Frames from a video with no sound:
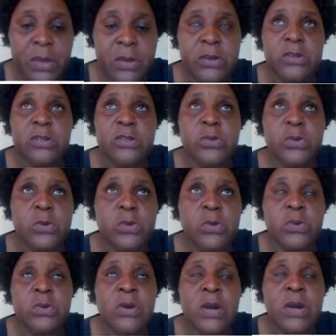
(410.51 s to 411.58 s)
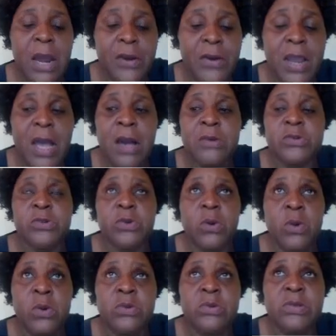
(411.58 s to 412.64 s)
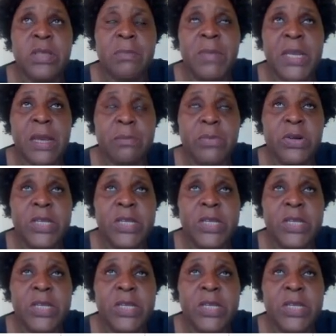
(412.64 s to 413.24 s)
to carry out all the metabolic